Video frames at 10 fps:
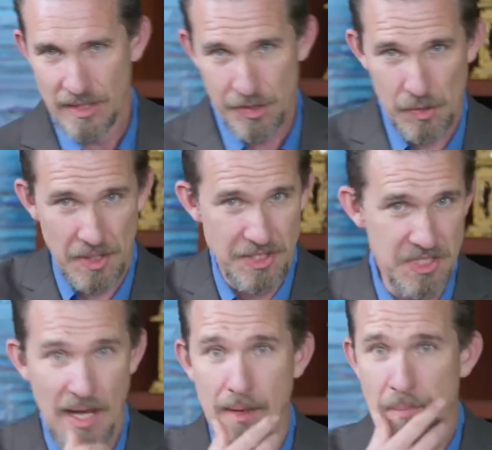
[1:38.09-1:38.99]
You could
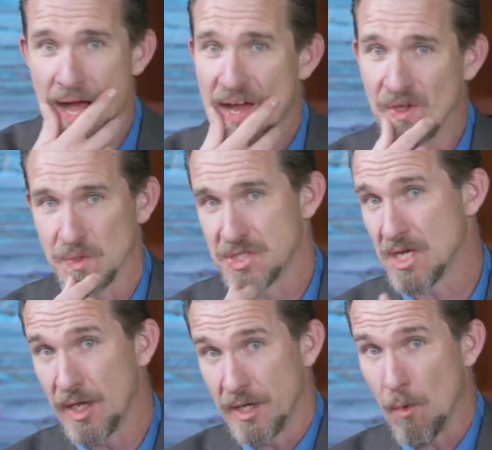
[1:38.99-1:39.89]
stop by on
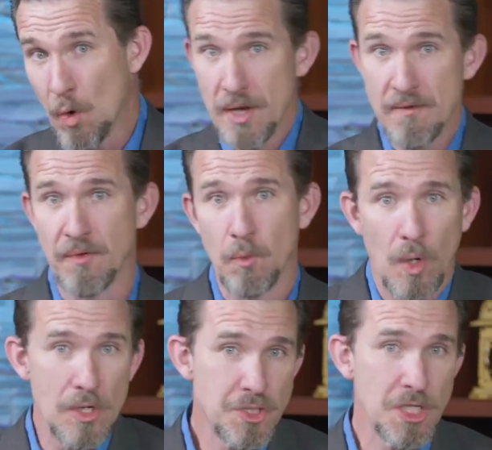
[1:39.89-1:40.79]
Sunday morning for
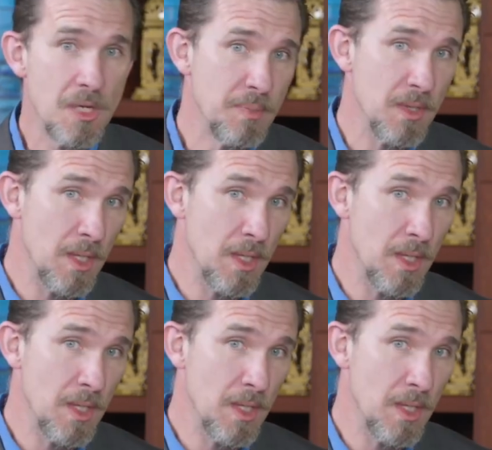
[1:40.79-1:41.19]
worship,